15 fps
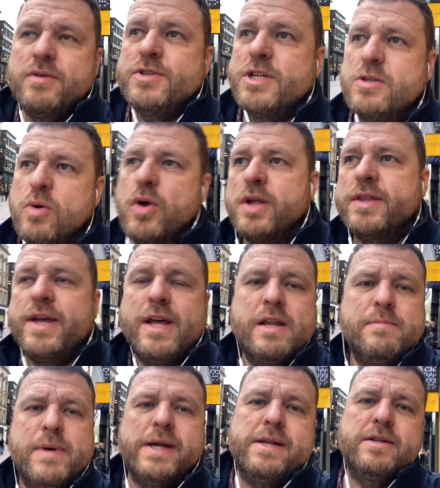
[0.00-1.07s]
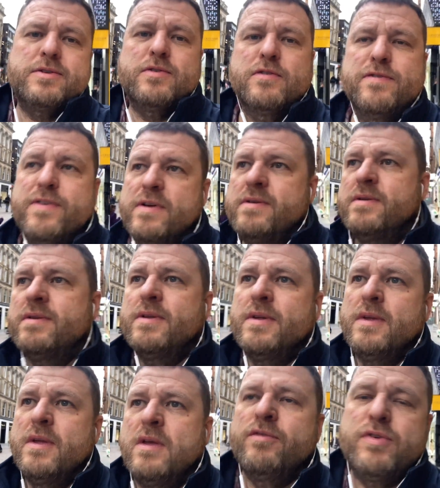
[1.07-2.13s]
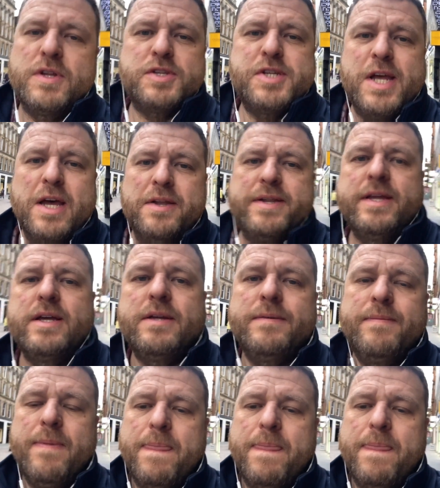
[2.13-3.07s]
just walking down the main sort of for the town now.